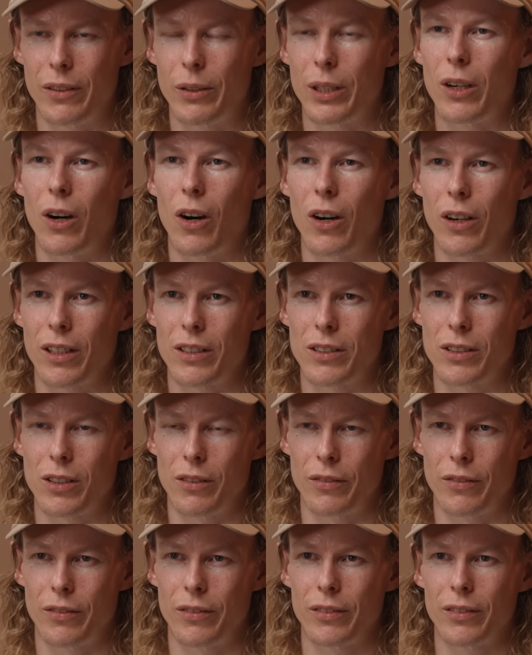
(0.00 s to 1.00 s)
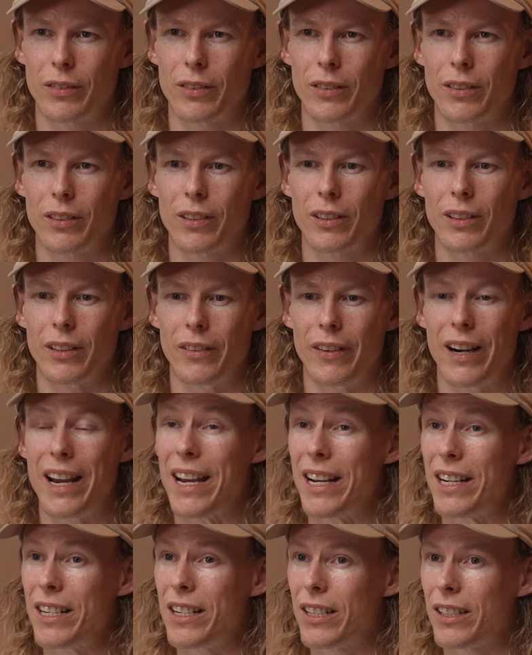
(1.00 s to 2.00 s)
irregardless of their
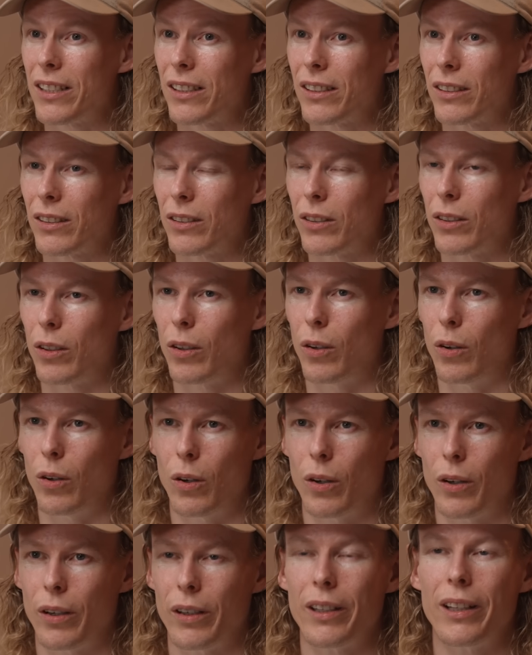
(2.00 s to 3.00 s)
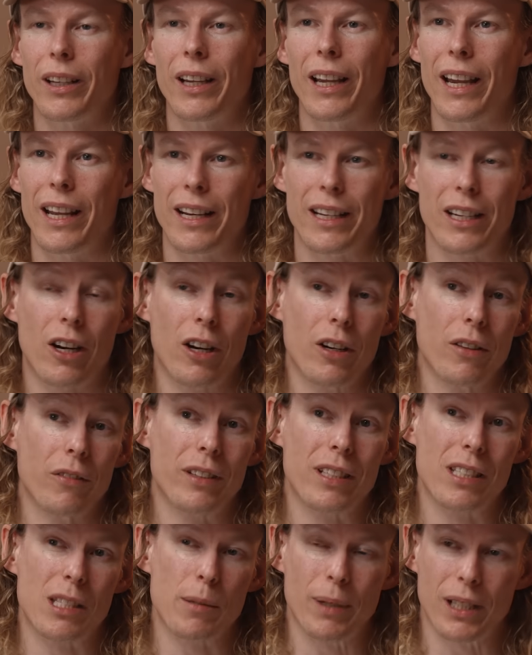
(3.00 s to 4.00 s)
age or any kind of
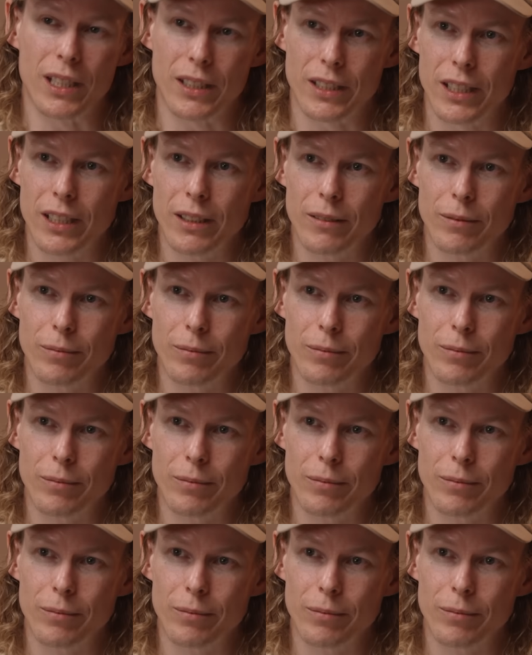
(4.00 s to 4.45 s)
disability.